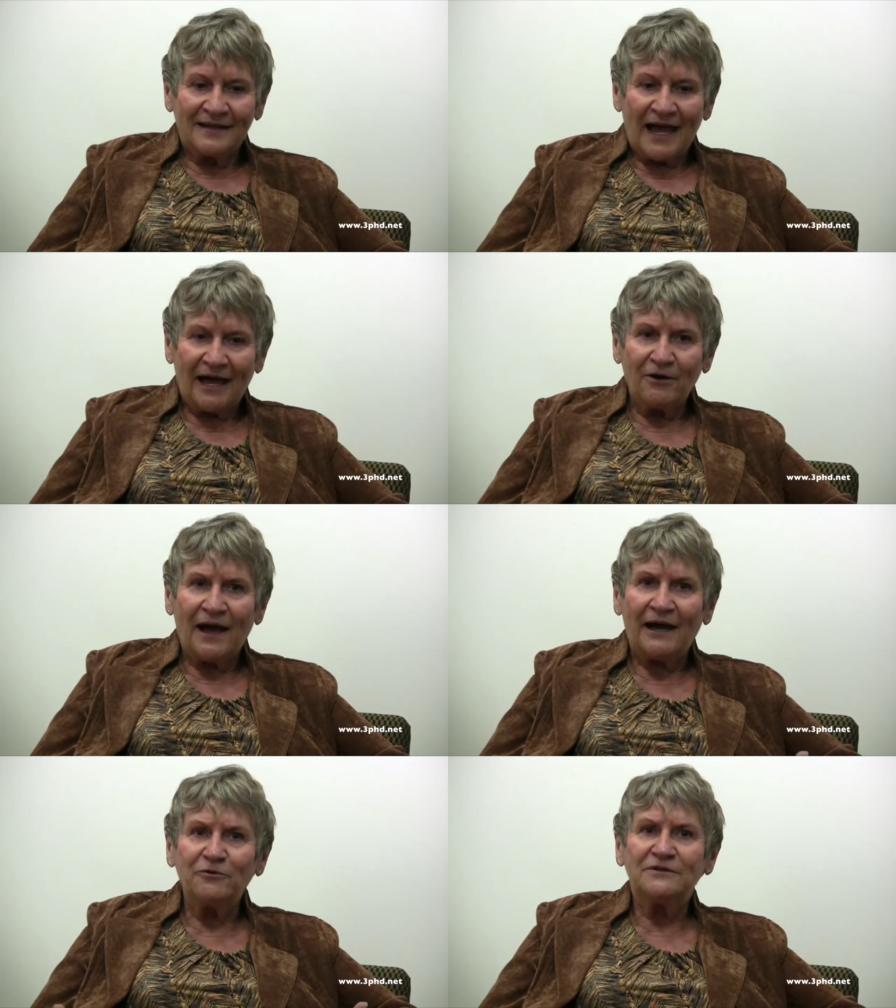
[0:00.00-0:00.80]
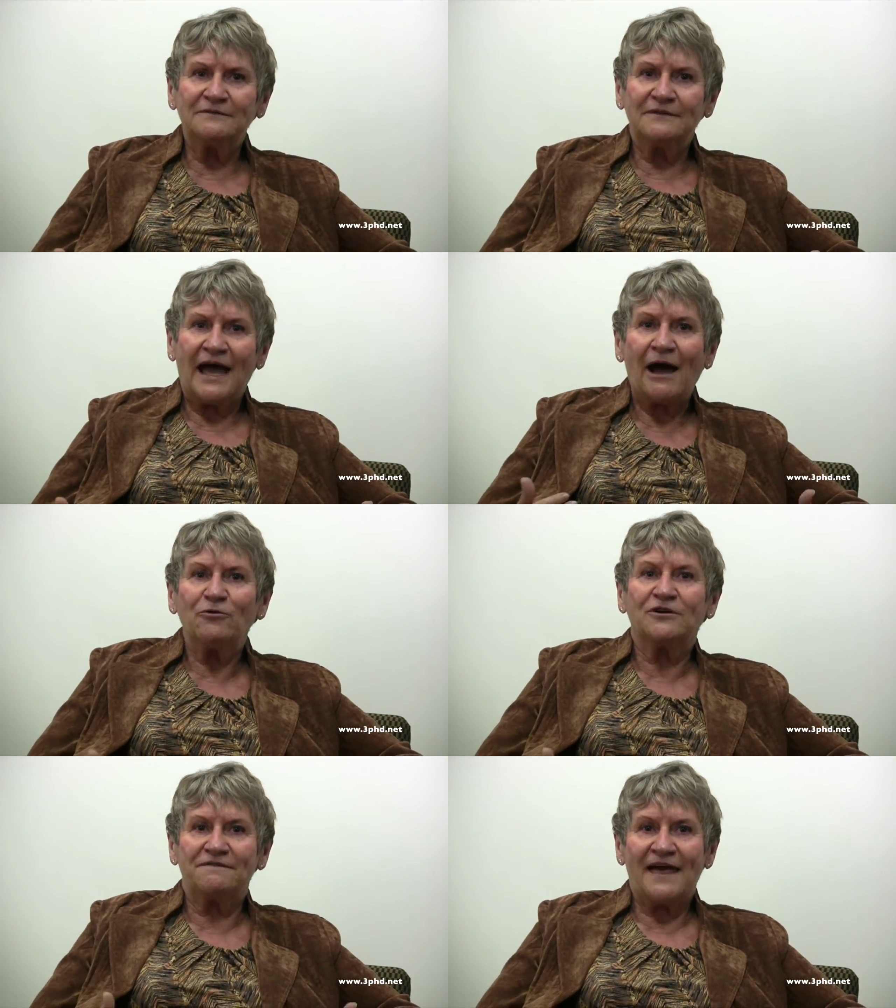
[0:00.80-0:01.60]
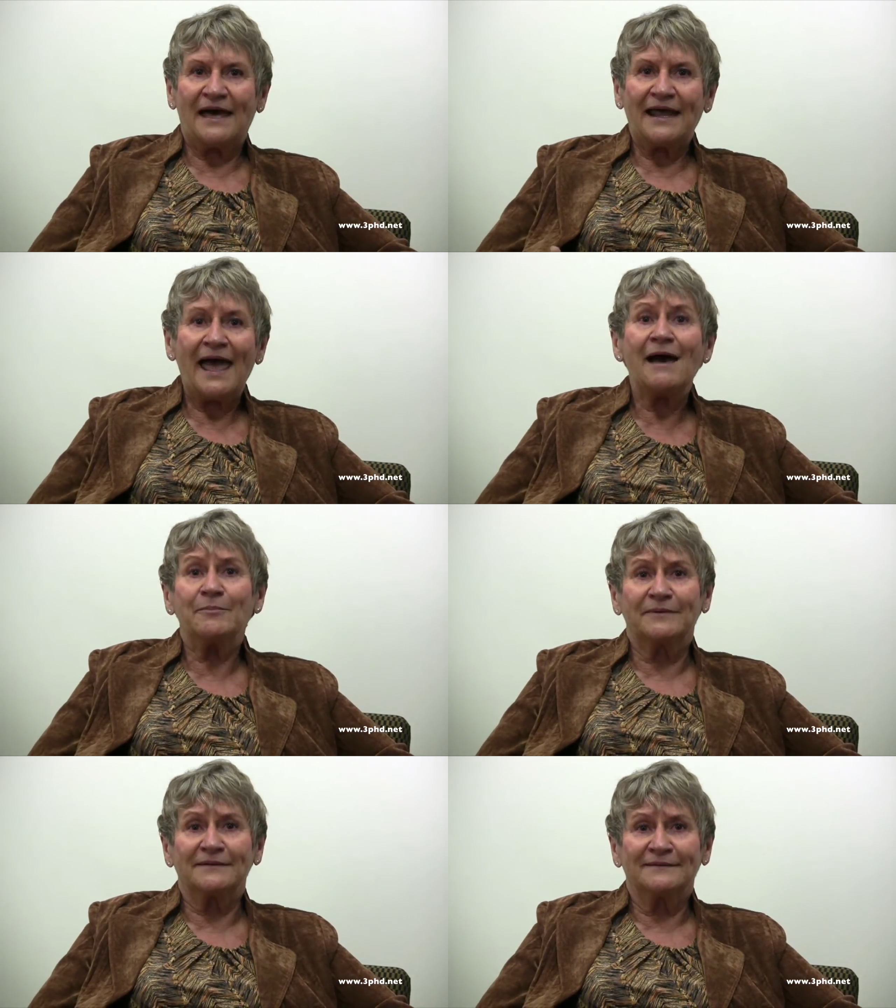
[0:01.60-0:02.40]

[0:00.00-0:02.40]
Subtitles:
How could that happen?